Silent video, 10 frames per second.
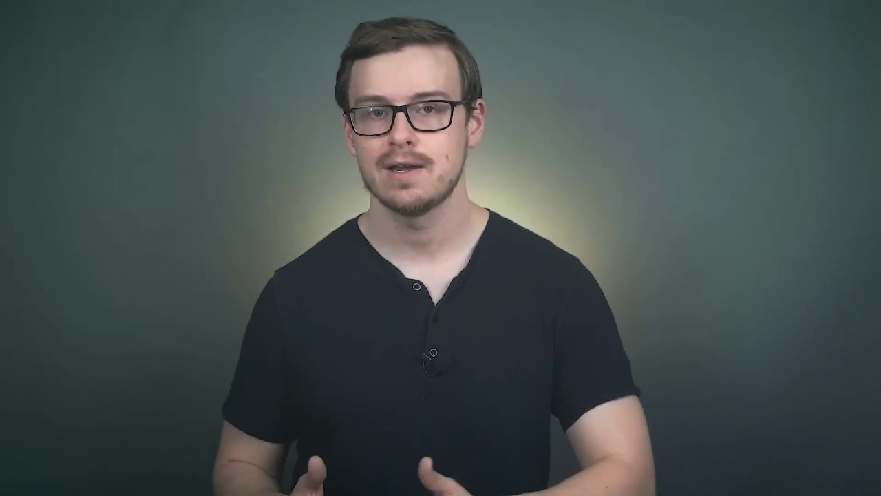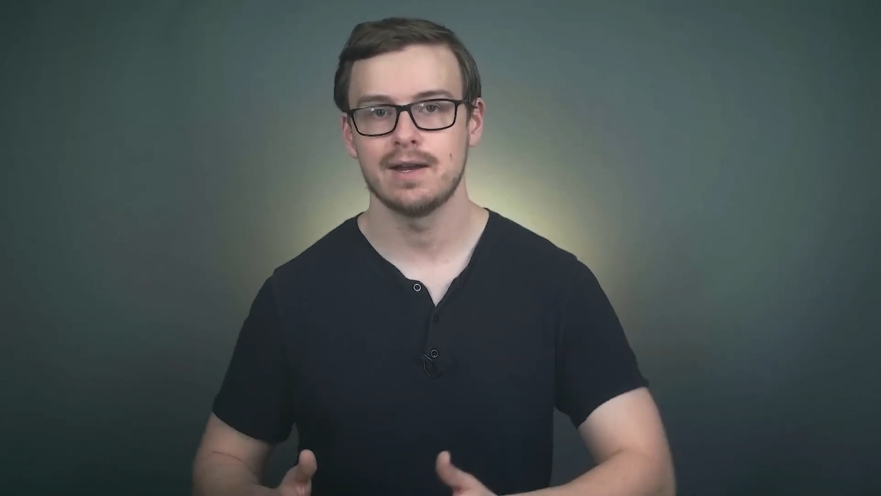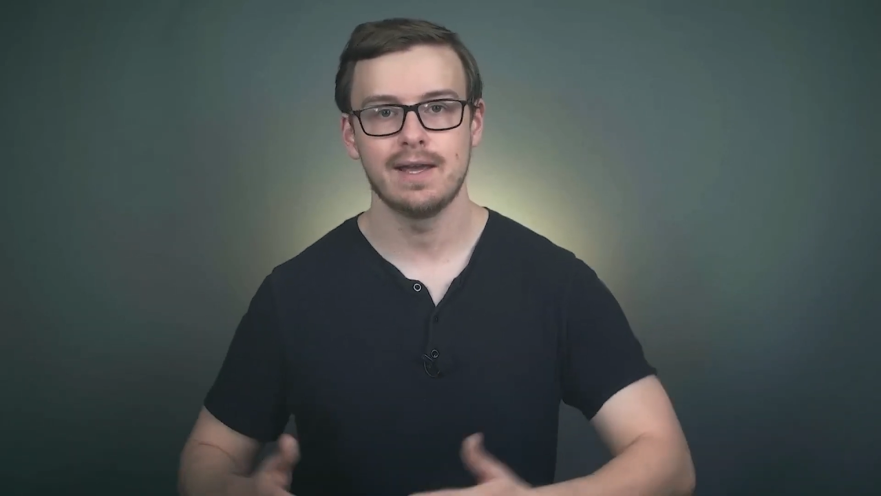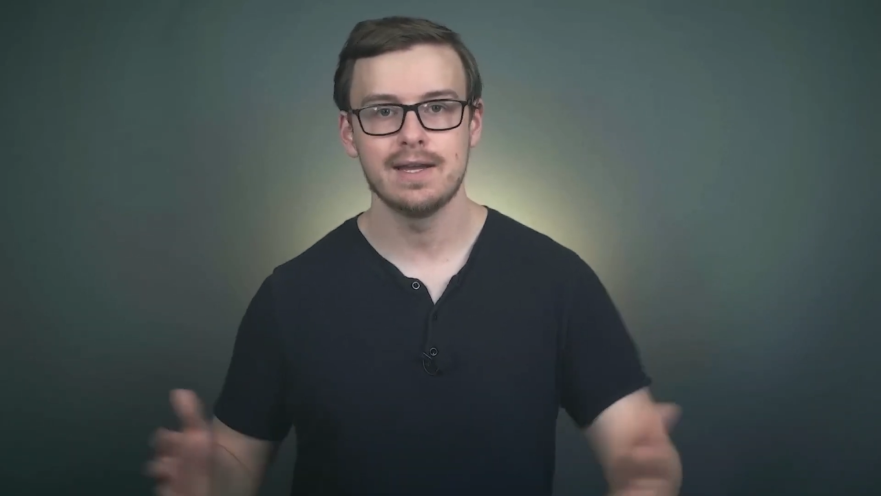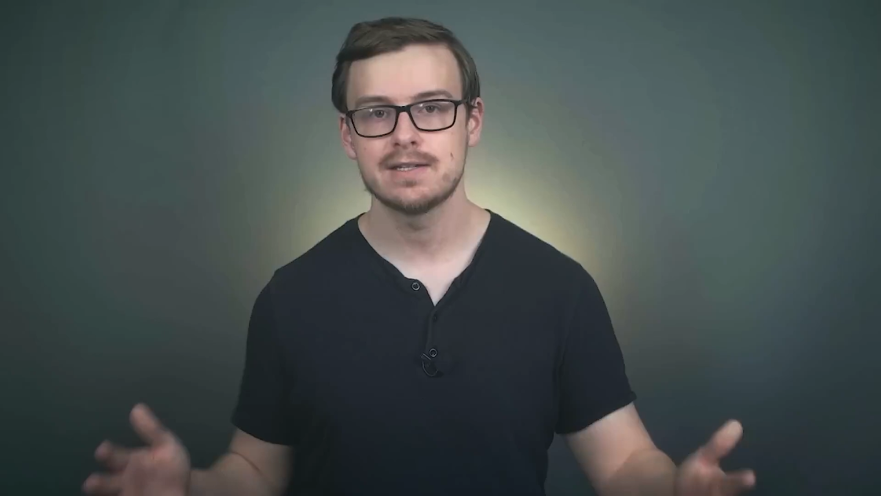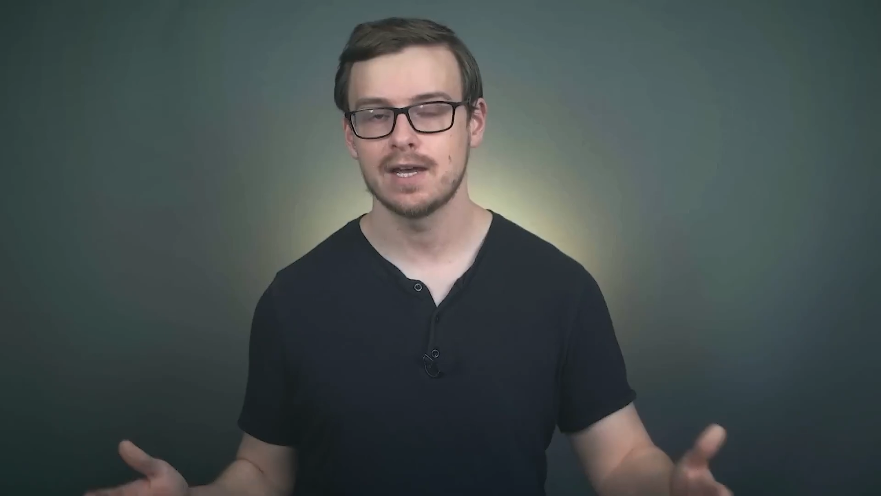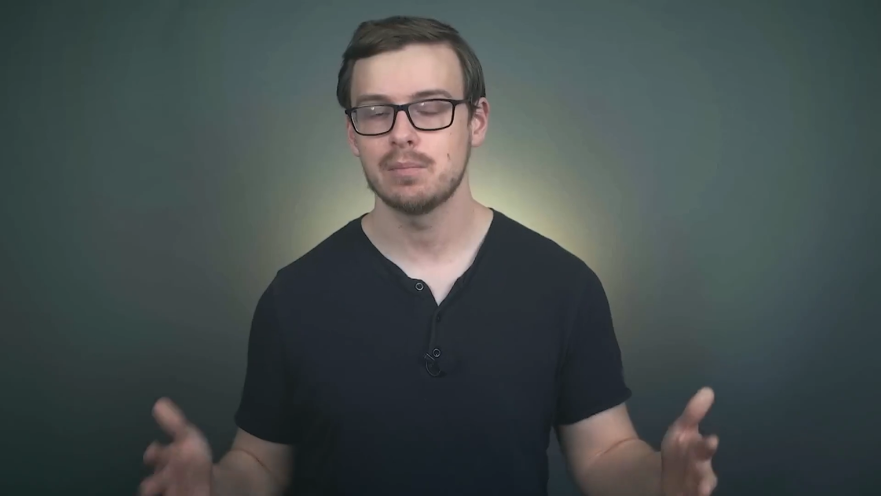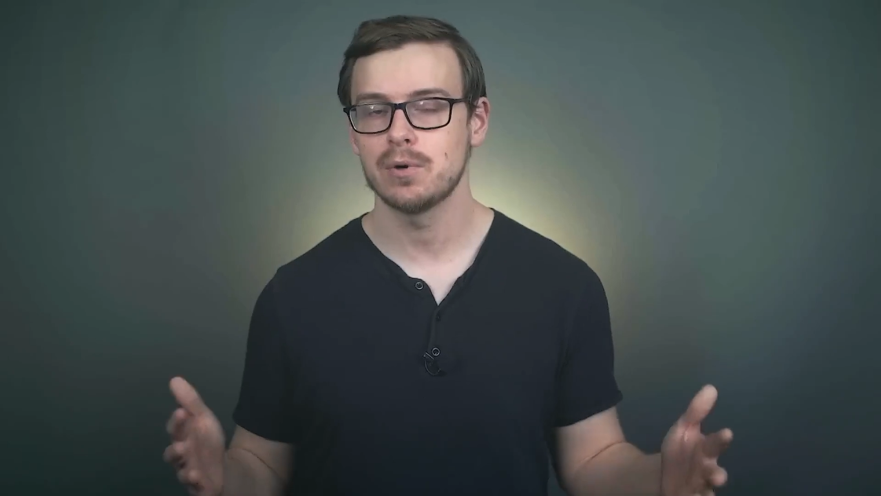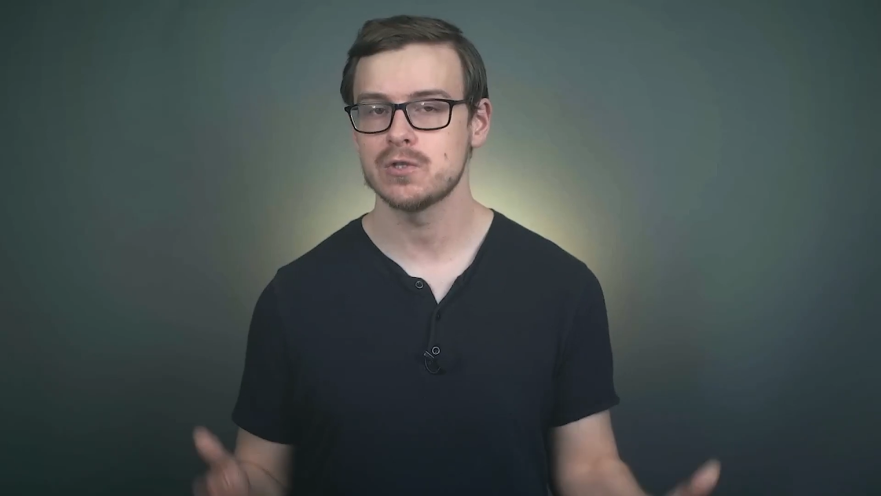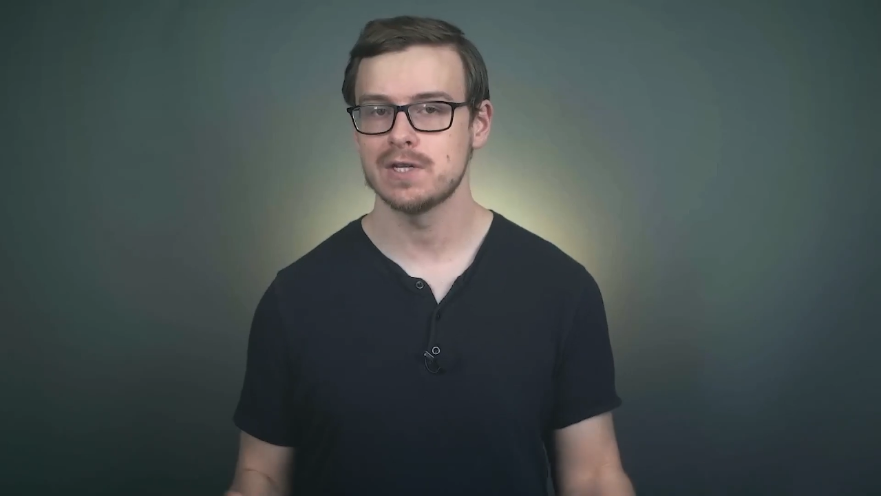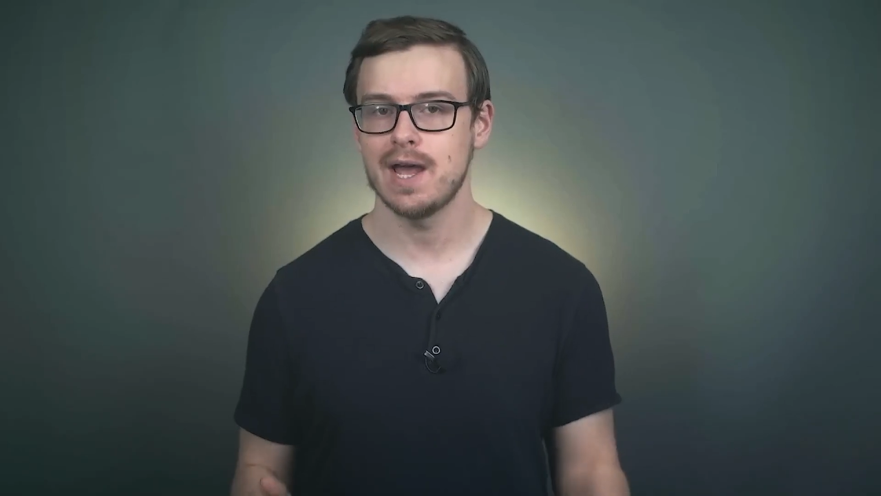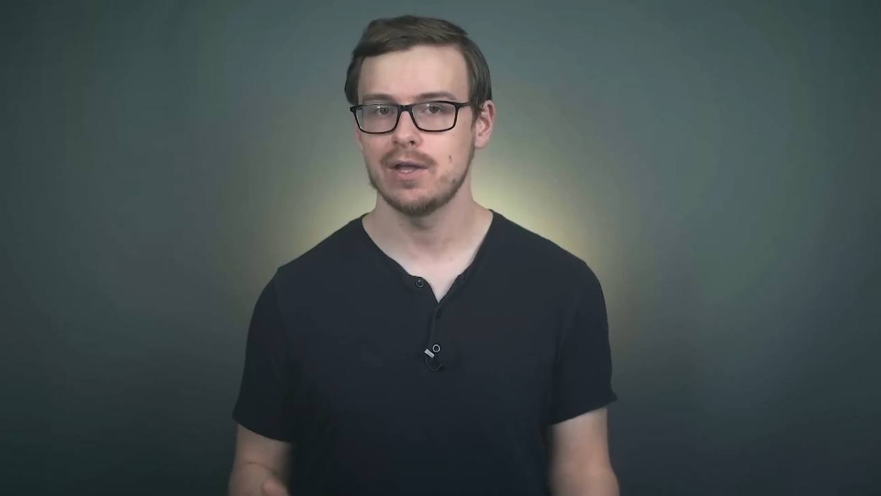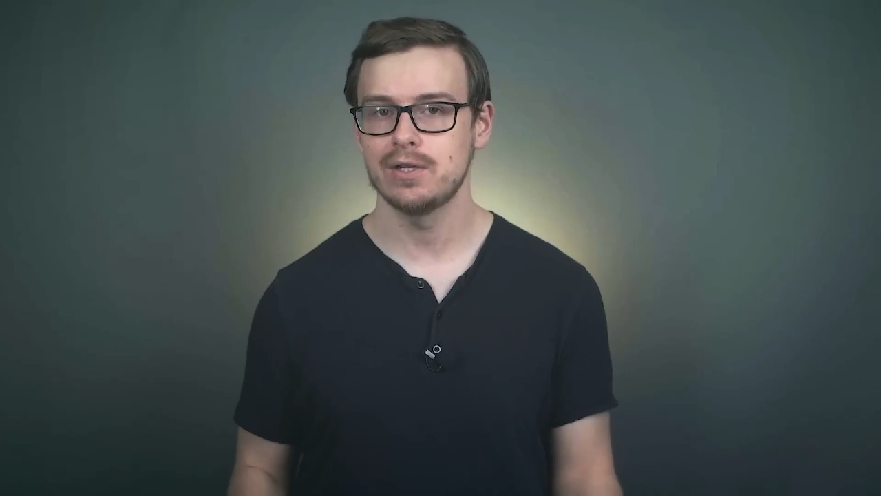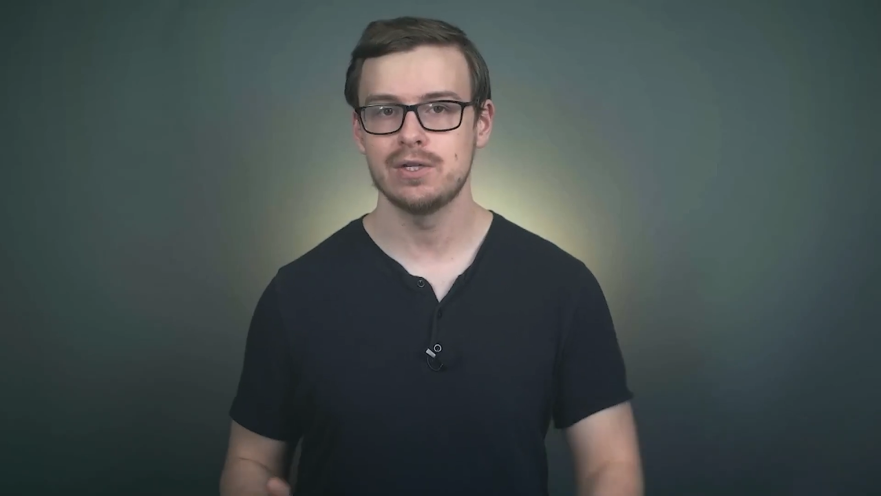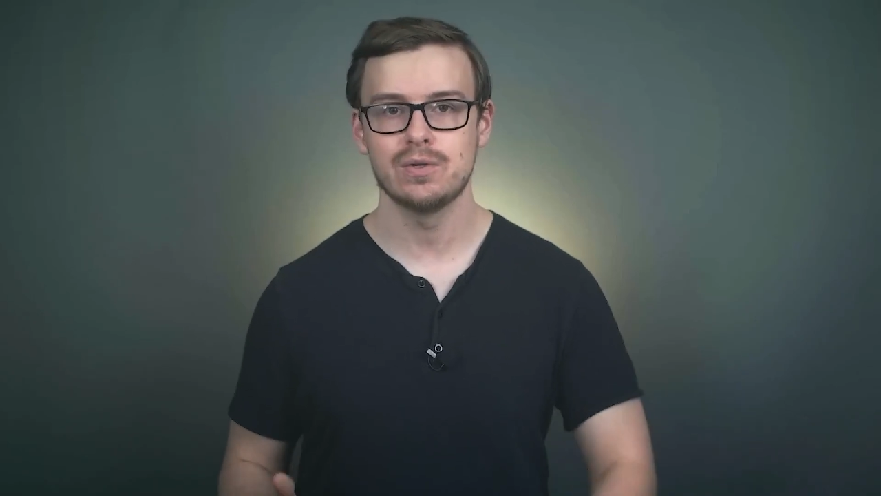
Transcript: kind of A-type personality